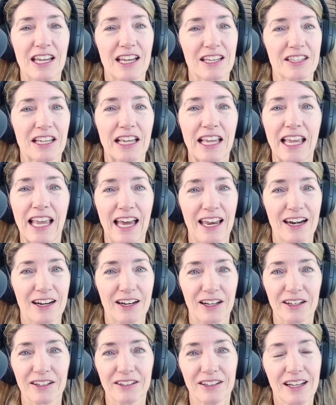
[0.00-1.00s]
EDS in
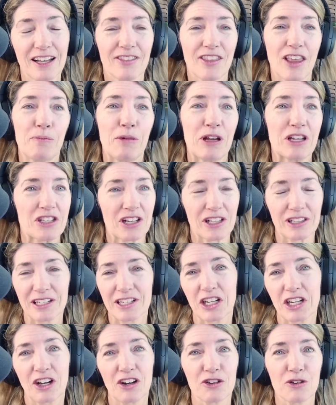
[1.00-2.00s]
Canada, they basically
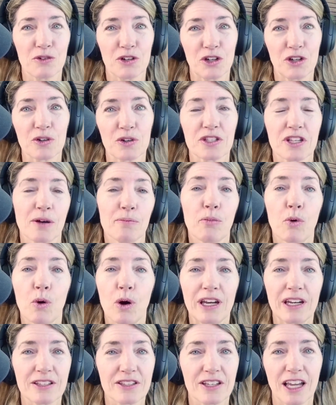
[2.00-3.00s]
tell you, at some
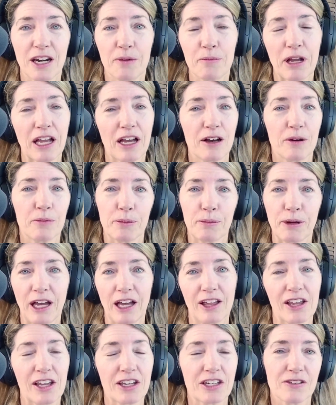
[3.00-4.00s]
point it's going to become a
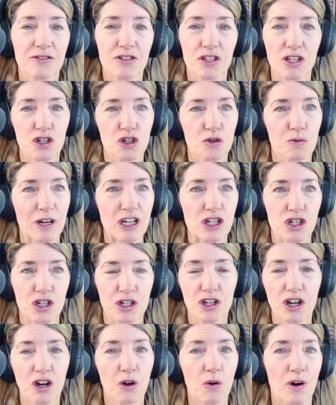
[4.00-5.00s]
palliative situation.
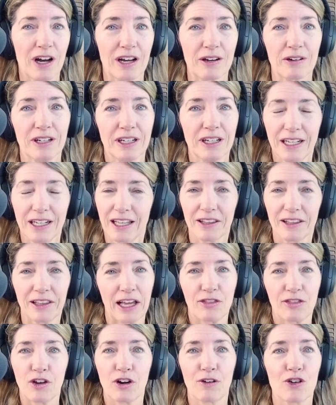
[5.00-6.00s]
You go on
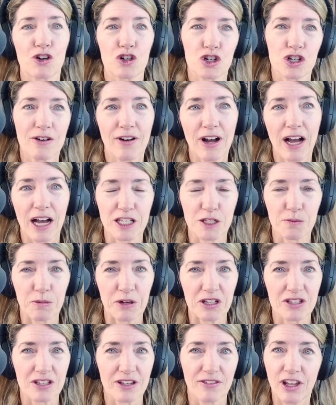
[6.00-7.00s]
like their version of
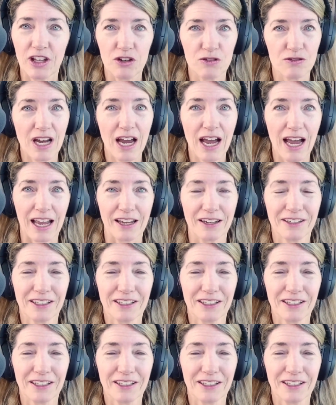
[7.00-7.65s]
hospice and then you die.